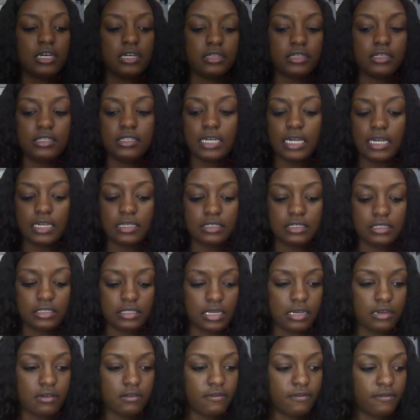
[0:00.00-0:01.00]
the dye
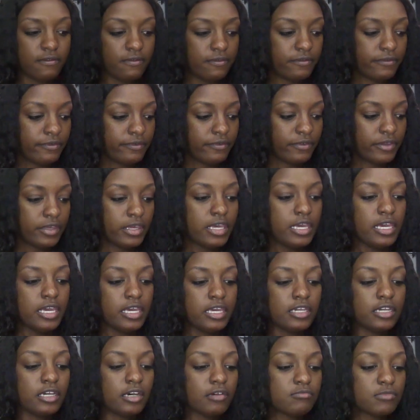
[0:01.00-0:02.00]
itself.
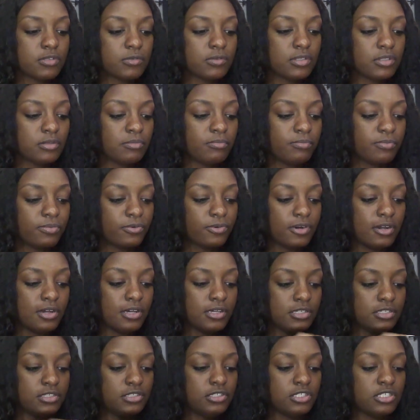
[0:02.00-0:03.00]
It comes with a
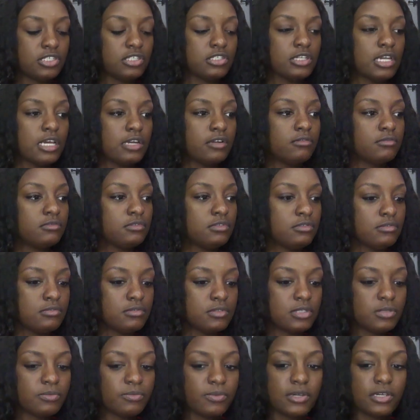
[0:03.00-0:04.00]
brush. I don't use
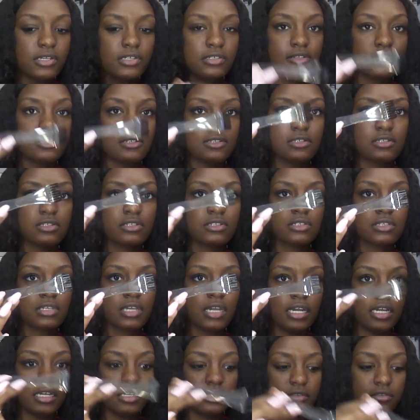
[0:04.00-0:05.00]
the brush.
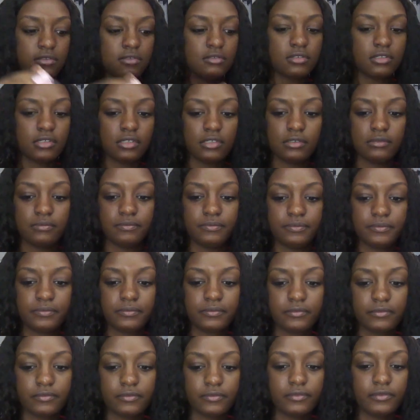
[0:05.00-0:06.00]
I use
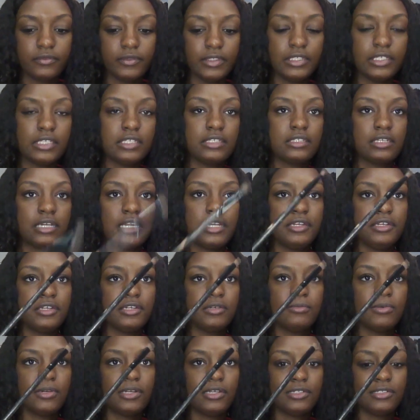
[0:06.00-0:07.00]
this tinier
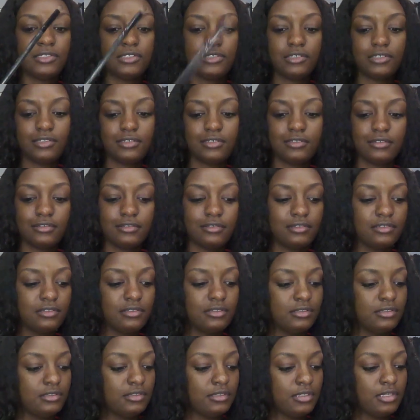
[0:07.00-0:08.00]
brush.
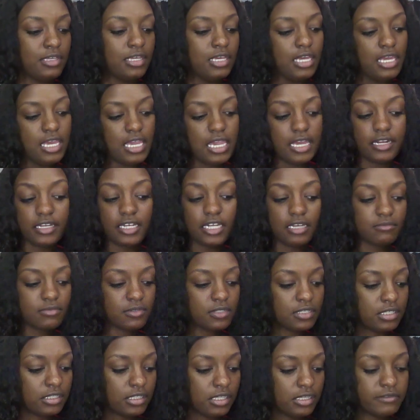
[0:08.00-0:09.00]
And it comes
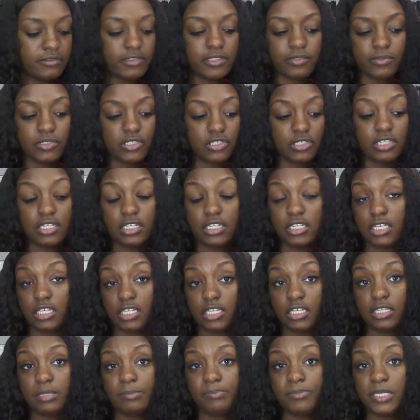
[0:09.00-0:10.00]
with gloves, which you're gonna
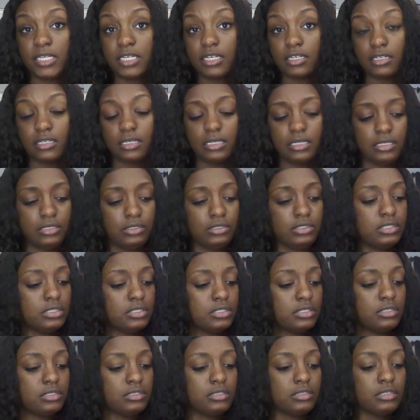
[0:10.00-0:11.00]
need
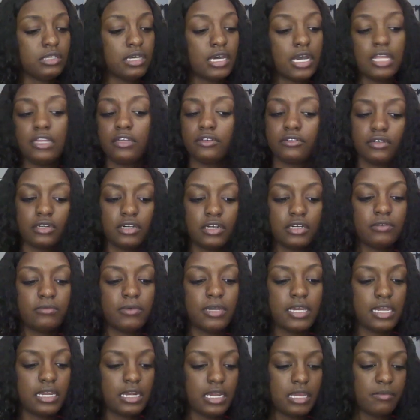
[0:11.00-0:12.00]
because I learned the hard
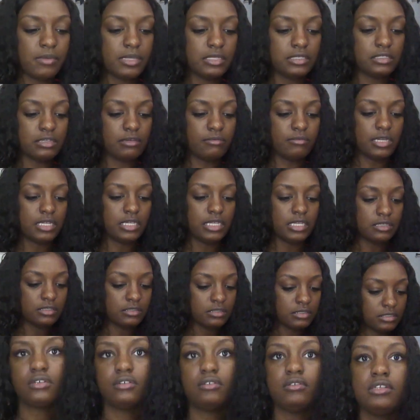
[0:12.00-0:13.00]
way and I messed up my
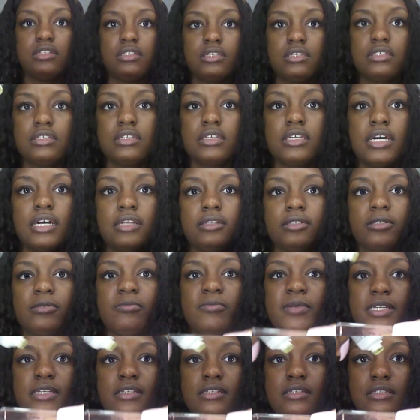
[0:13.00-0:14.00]
nails. So this is the color
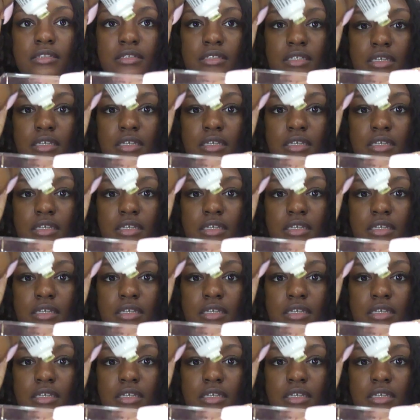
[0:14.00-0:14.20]
base